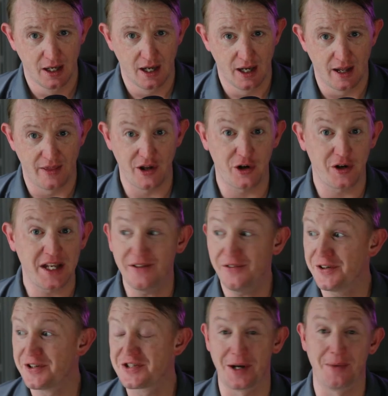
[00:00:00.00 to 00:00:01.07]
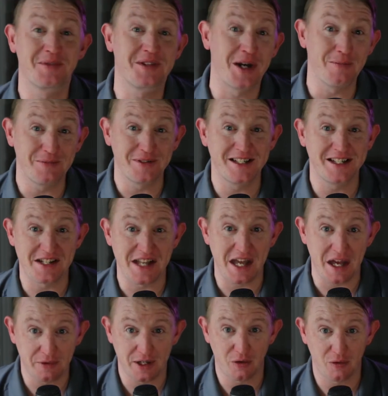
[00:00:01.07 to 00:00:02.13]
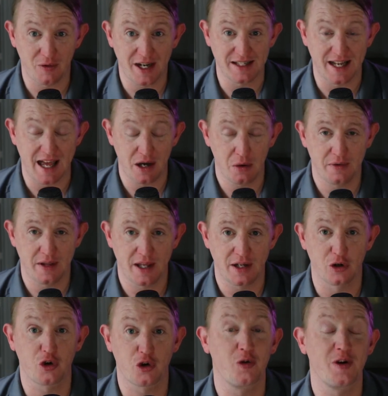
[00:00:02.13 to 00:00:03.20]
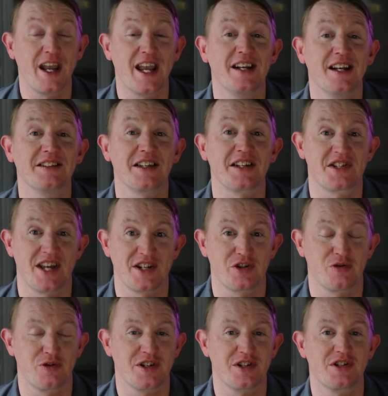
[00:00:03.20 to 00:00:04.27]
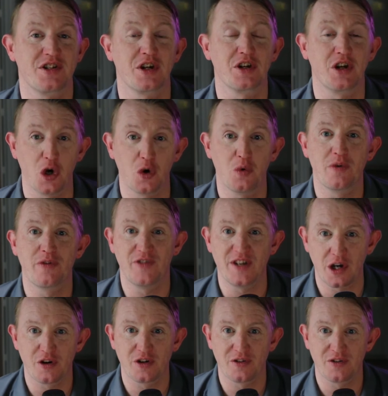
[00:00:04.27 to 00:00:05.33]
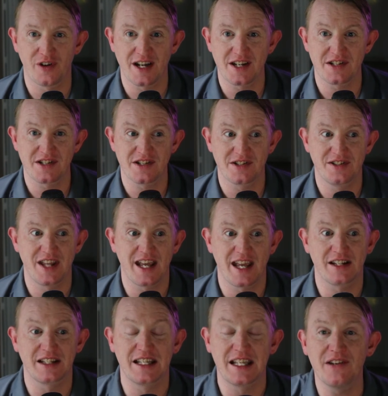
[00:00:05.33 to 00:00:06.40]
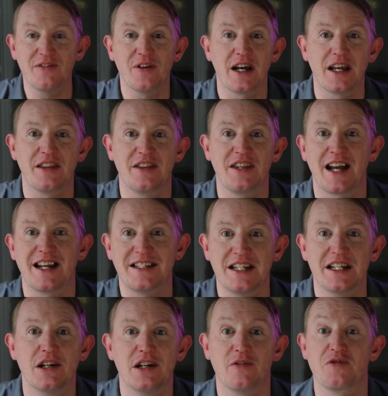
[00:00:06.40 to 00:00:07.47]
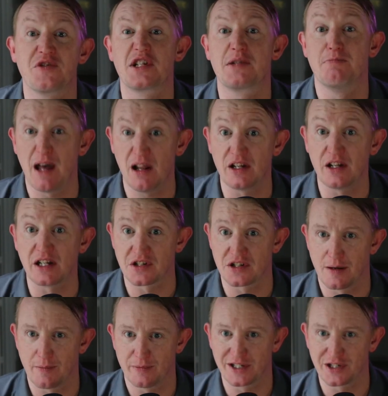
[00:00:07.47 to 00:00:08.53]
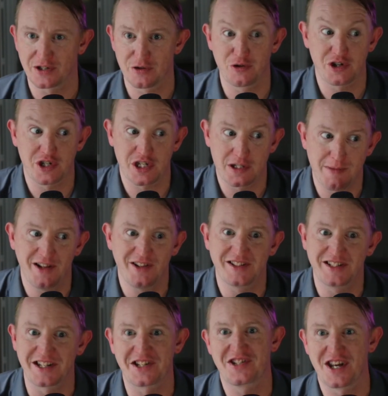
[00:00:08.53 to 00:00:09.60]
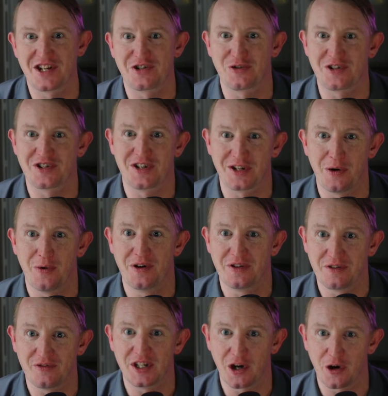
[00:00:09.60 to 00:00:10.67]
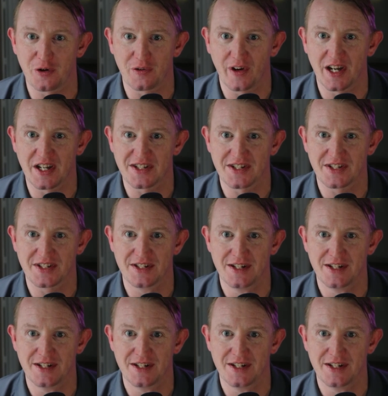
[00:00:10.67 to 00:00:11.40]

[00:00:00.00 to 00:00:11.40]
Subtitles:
There are even some companies out there right now that are creating accessories to go with VR devices that give the idea of smelling something. So there's smelling accessories that go on the VR devices.